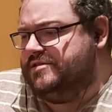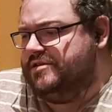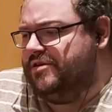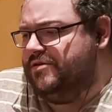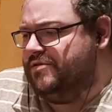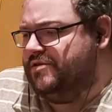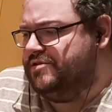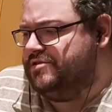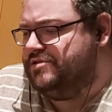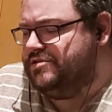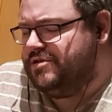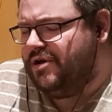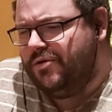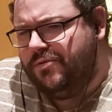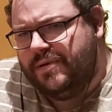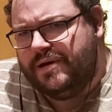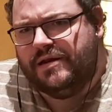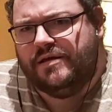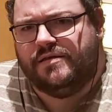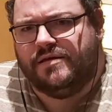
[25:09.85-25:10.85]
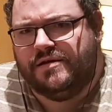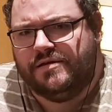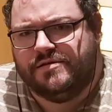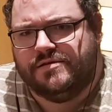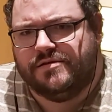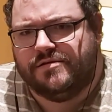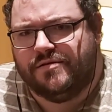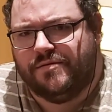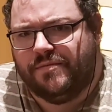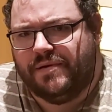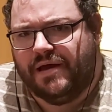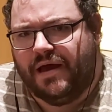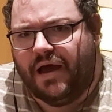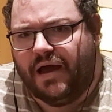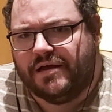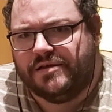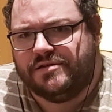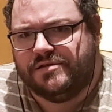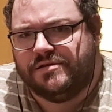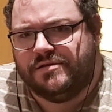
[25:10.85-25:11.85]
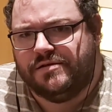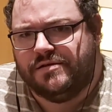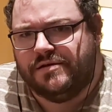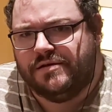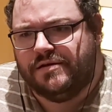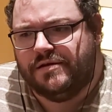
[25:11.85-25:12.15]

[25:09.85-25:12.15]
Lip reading: you know, there's so many things that can be asked,